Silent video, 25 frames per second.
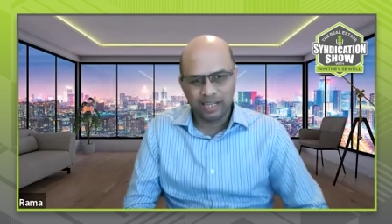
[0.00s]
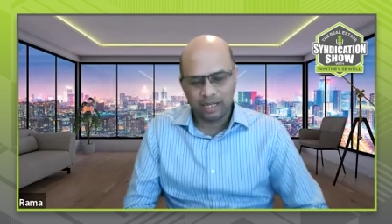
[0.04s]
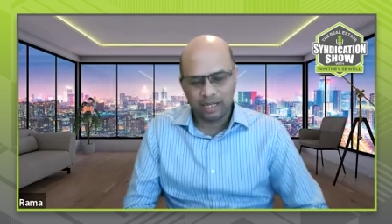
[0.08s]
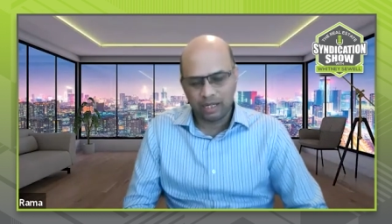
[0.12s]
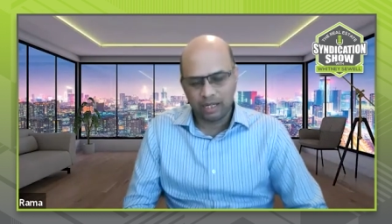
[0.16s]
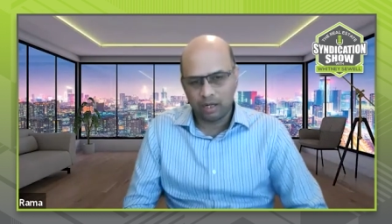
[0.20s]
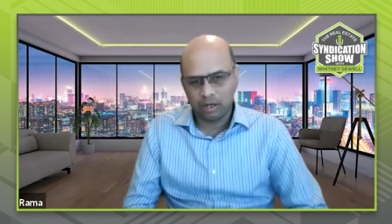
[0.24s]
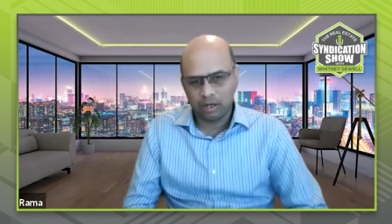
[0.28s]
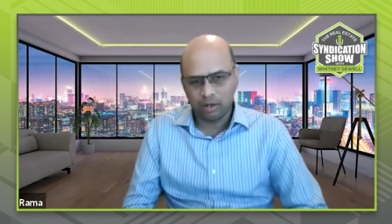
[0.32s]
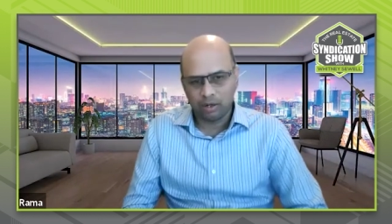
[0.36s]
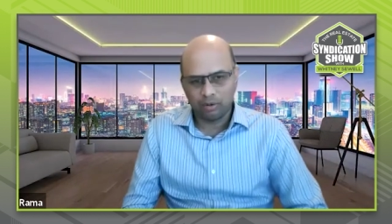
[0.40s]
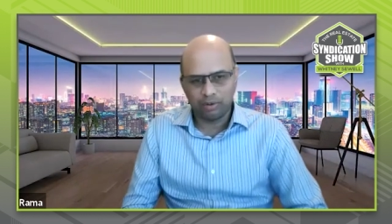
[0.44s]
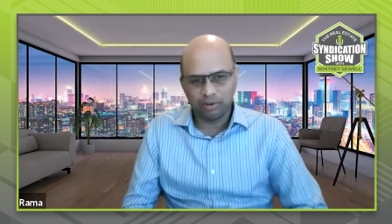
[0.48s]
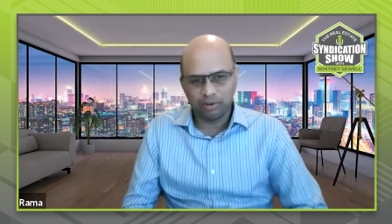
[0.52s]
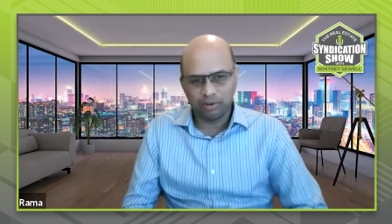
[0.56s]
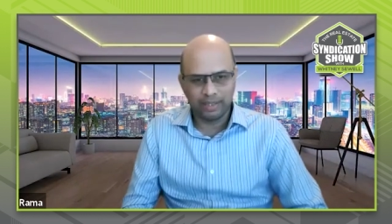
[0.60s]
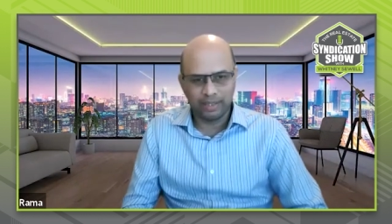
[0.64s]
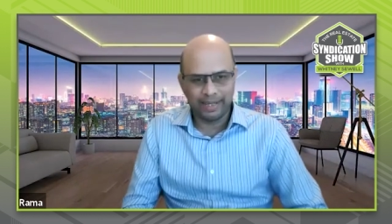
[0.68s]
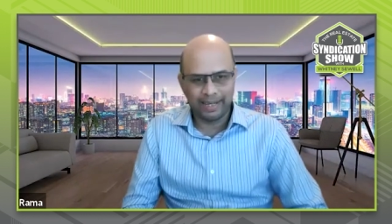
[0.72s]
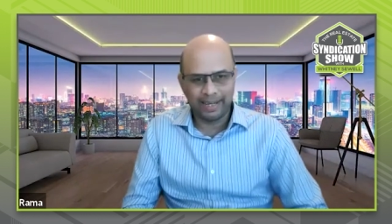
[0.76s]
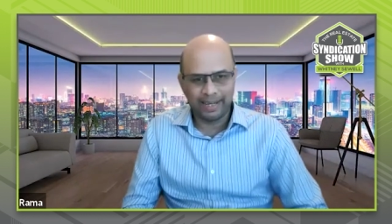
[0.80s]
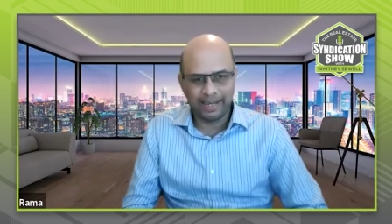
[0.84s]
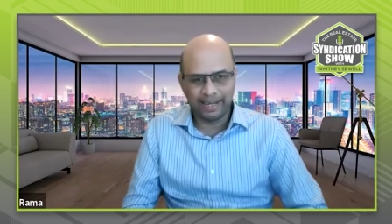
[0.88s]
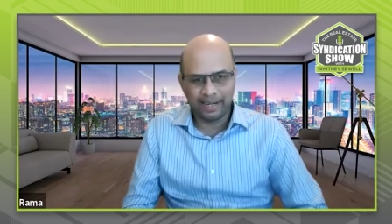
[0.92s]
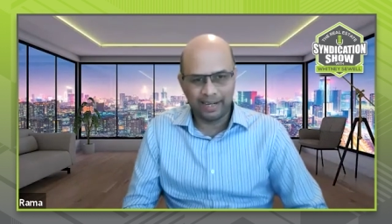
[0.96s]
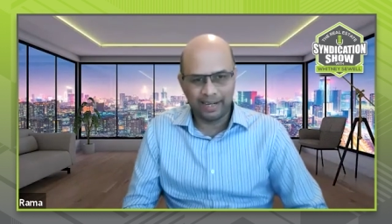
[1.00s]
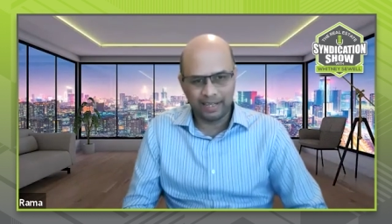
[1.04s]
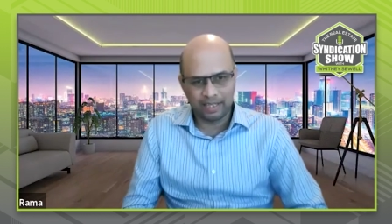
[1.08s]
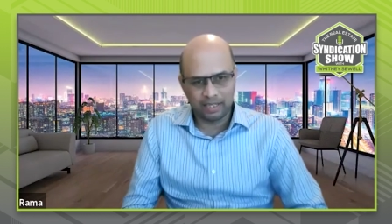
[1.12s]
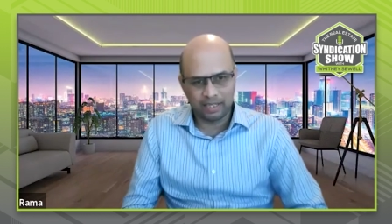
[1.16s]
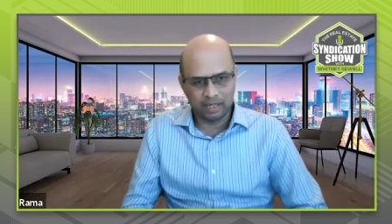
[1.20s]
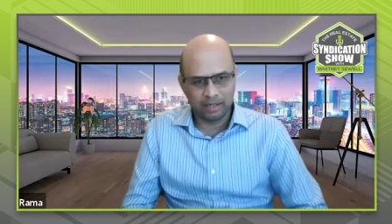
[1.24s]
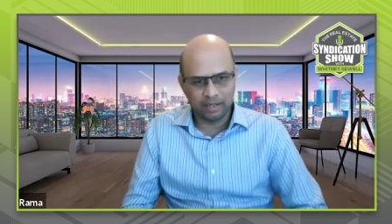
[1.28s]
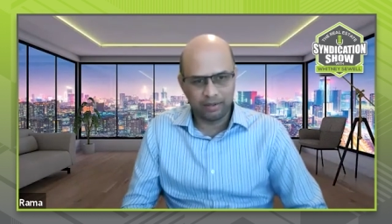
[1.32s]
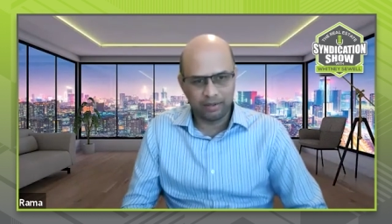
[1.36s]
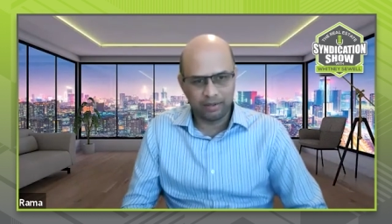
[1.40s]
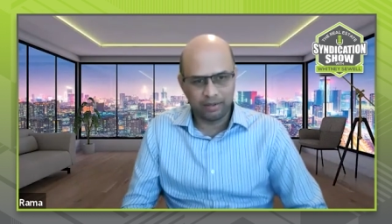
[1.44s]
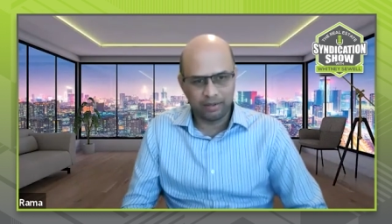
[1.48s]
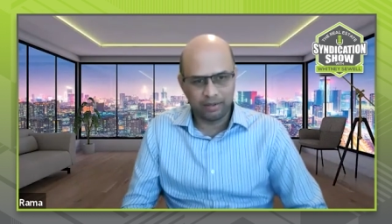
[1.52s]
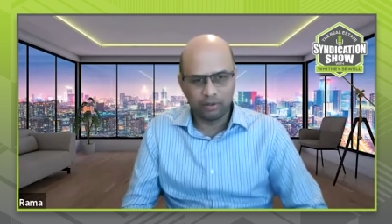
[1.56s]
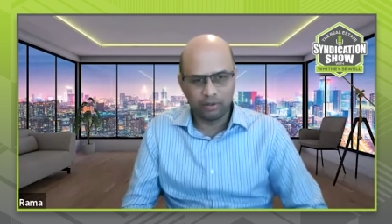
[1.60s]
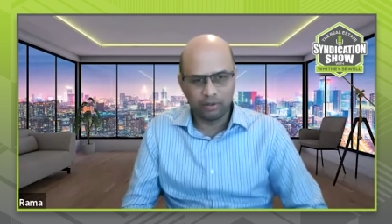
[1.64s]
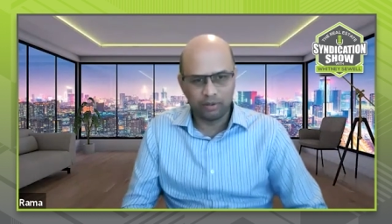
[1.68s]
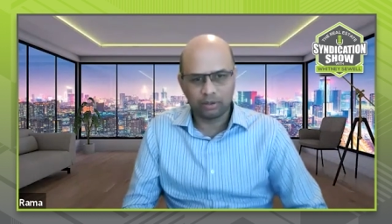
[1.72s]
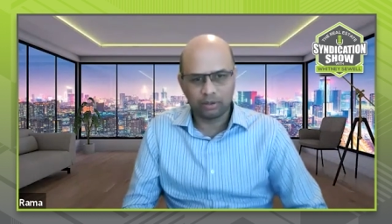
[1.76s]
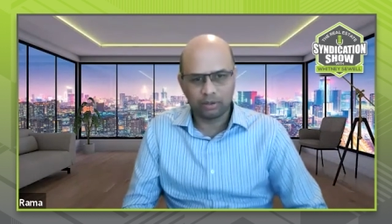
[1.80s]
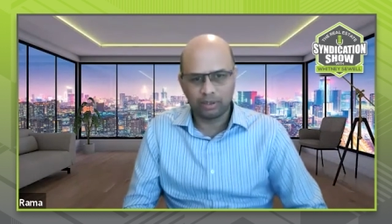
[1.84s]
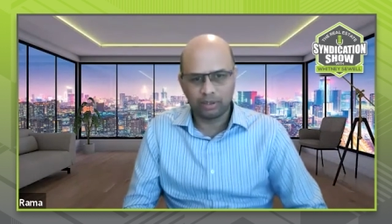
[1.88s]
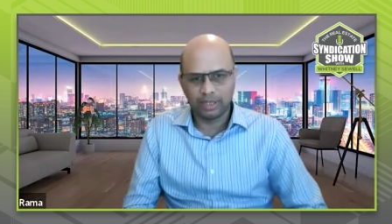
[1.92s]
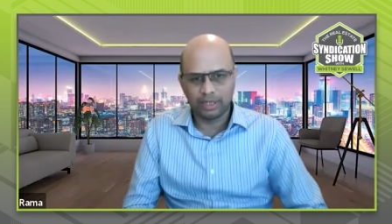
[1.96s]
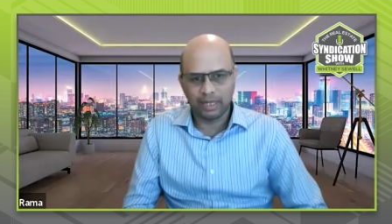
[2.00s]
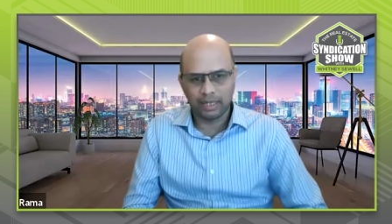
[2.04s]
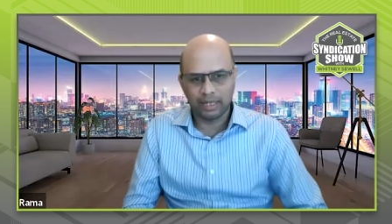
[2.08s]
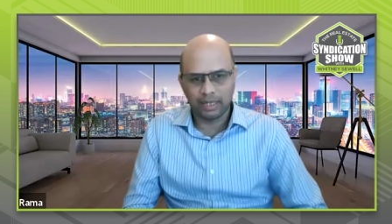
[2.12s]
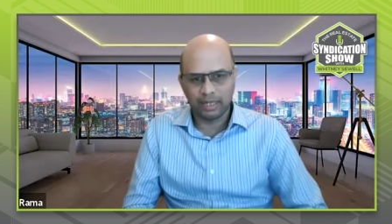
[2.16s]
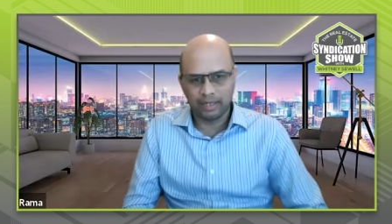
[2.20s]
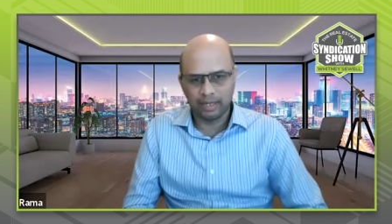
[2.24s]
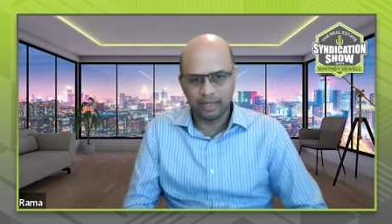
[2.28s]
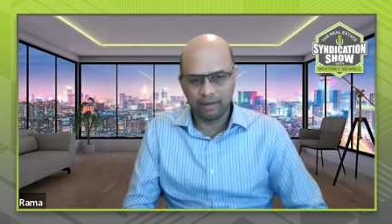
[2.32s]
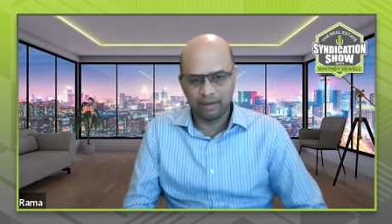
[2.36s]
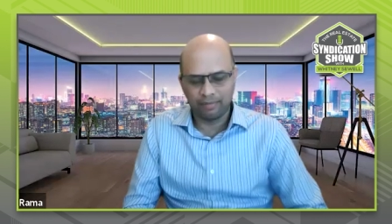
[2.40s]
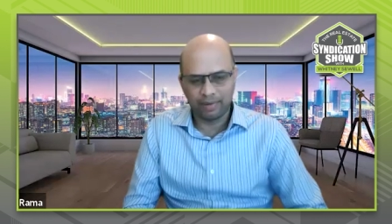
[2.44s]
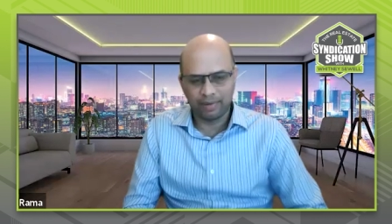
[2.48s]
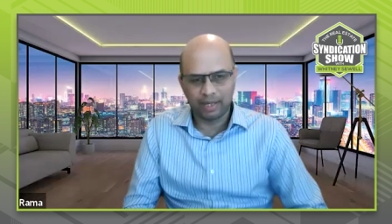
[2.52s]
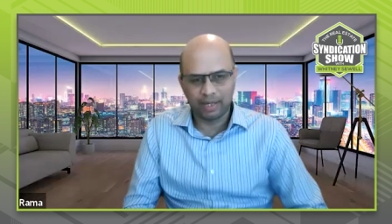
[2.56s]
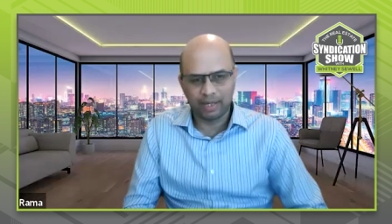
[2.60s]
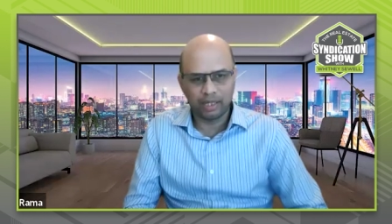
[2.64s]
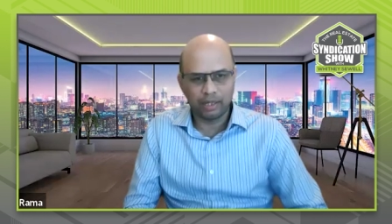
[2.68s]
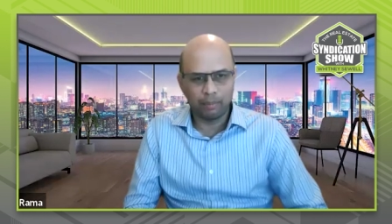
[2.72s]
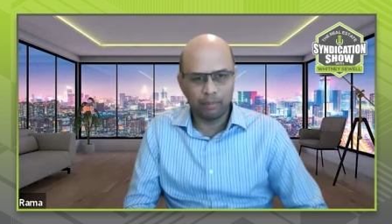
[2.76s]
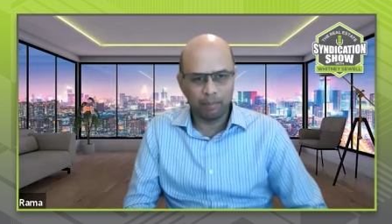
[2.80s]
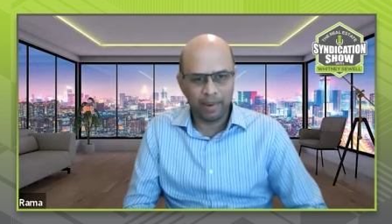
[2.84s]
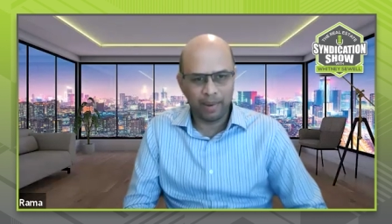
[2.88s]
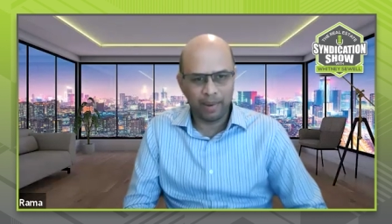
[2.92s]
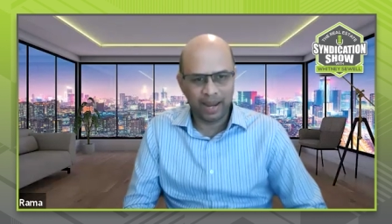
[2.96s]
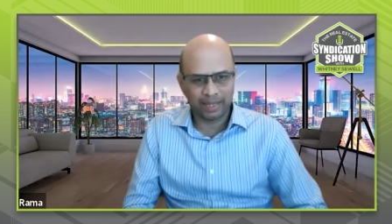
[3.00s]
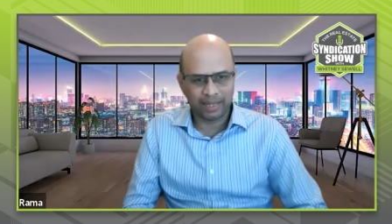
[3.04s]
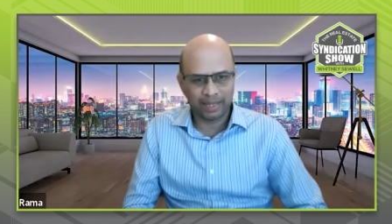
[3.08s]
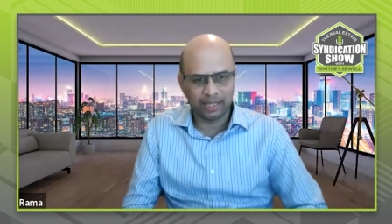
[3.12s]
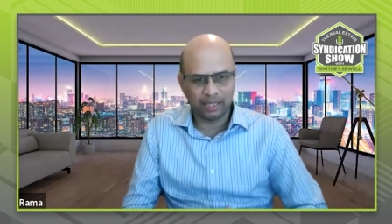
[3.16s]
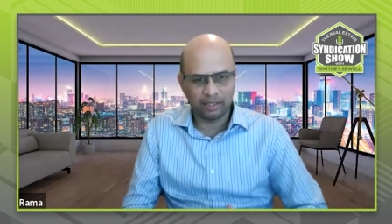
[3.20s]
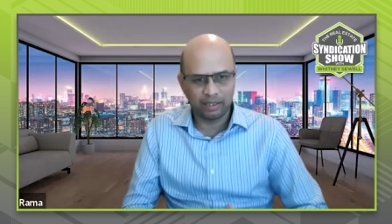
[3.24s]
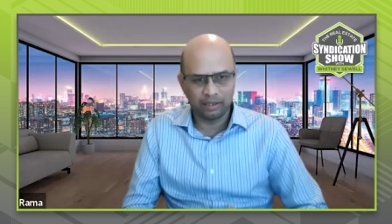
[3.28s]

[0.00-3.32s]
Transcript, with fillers: Now it increased, you know, so that definitely impacted,